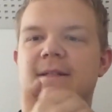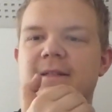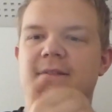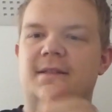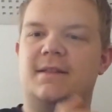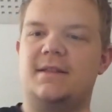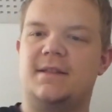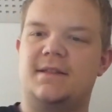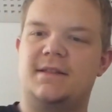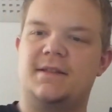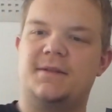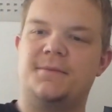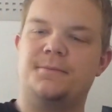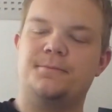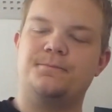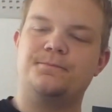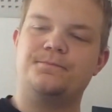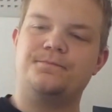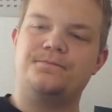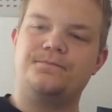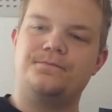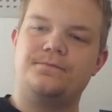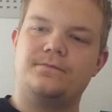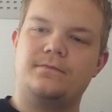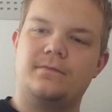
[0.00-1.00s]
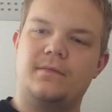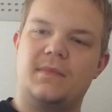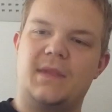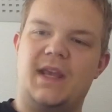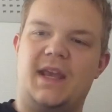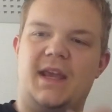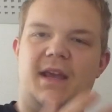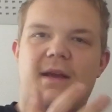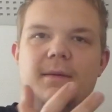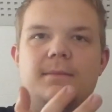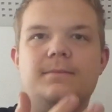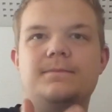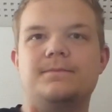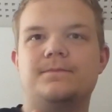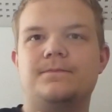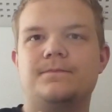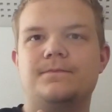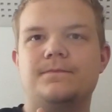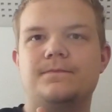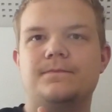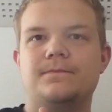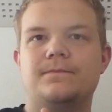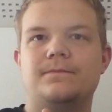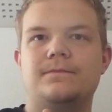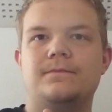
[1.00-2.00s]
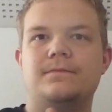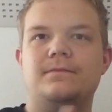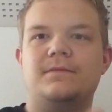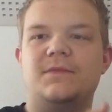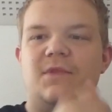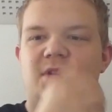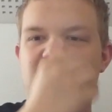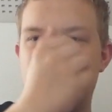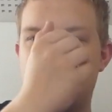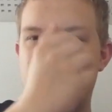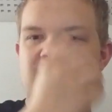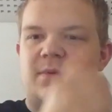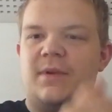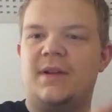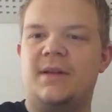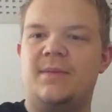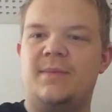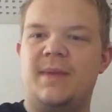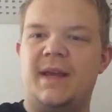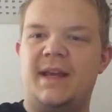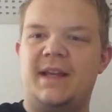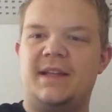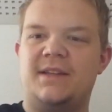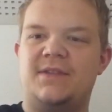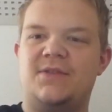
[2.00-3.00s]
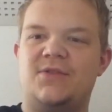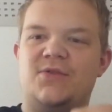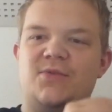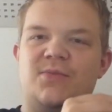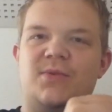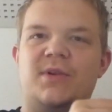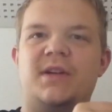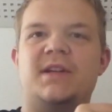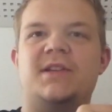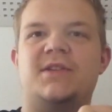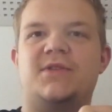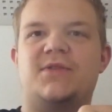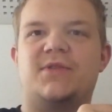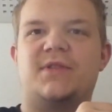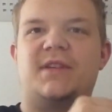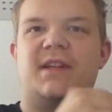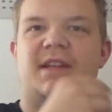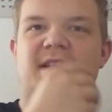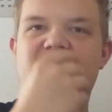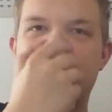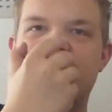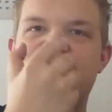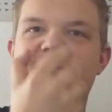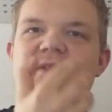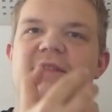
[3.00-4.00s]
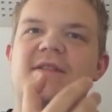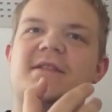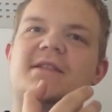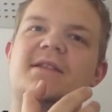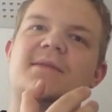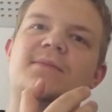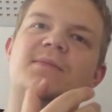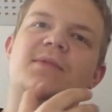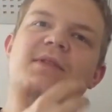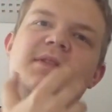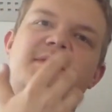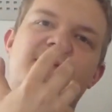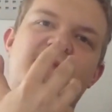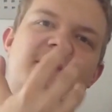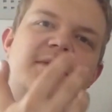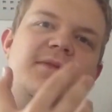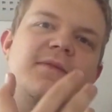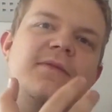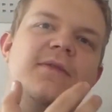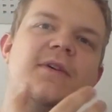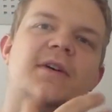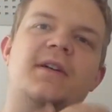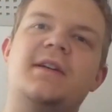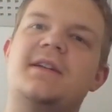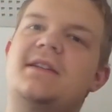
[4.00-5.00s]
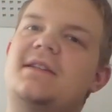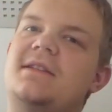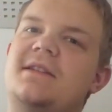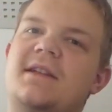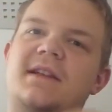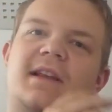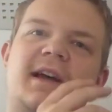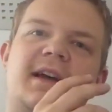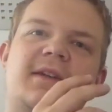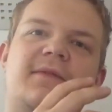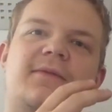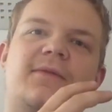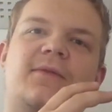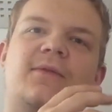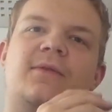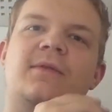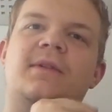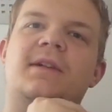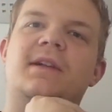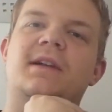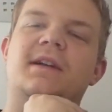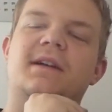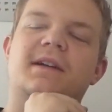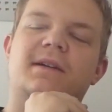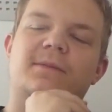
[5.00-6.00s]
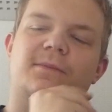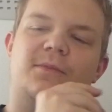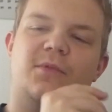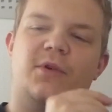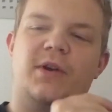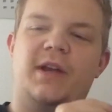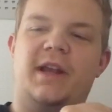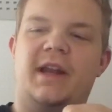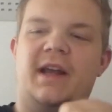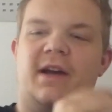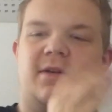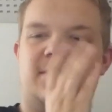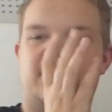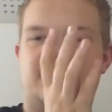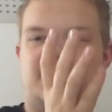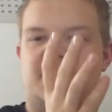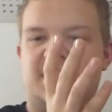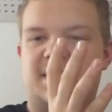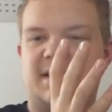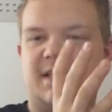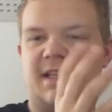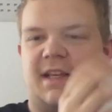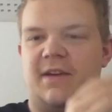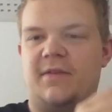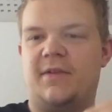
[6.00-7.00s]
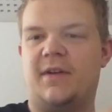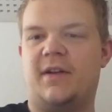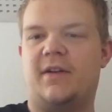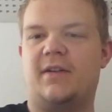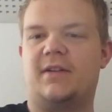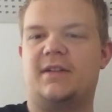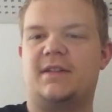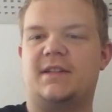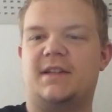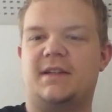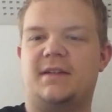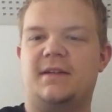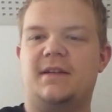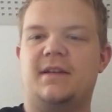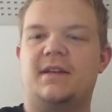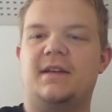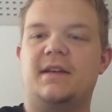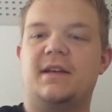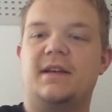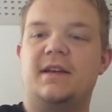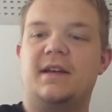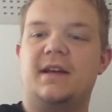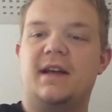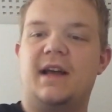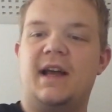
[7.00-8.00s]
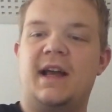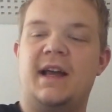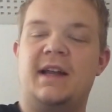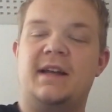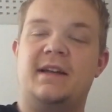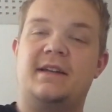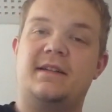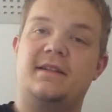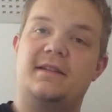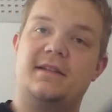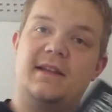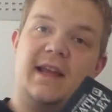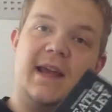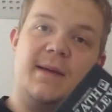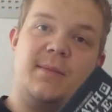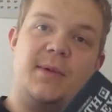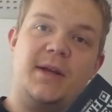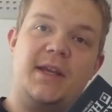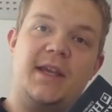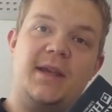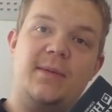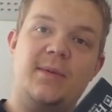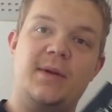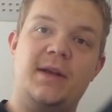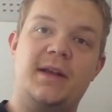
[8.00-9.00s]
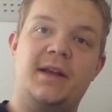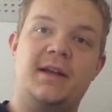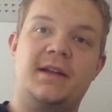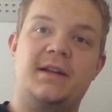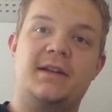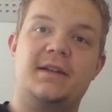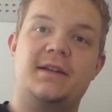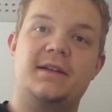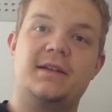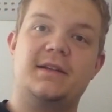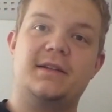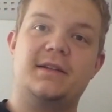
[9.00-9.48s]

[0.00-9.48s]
Just, yeah. You can't really make it super interesting. It's very simple, it's very fun, it's delightful. Bring it out. 7 out of 10. And am I keeping it?